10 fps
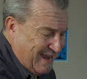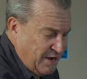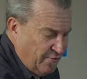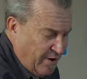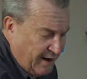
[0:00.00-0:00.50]

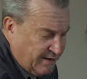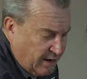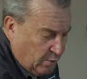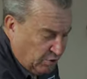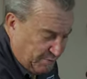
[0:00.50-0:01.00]
indirect,
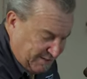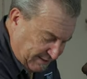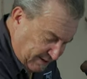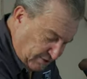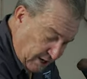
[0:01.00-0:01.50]
which means
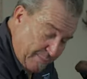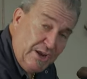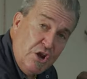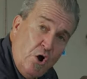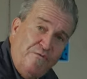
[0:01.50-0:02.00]
that there's going to
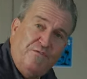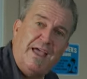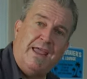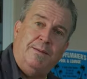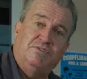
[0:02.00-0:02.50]
be no
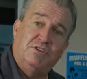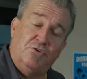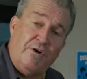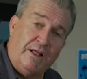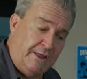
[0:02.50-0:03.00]
flames
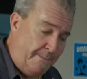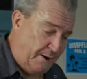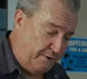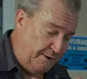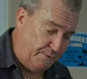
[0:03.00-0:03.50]
directly up
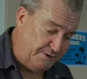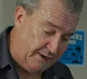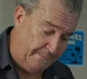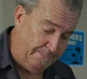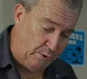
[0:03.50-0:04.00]
under the
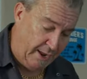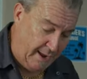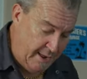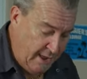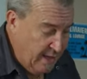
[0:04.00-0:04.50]
brisket,
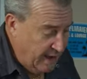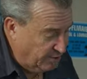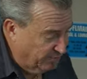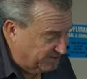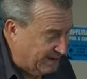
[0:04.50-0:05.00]
okay?
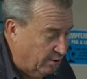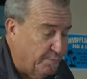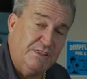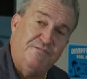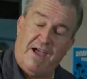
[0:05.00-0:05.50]
And the reason that we
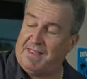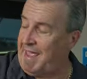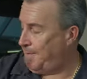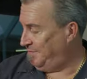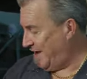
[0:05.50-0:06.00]
put the fat
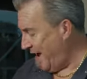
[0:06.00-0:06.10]
cap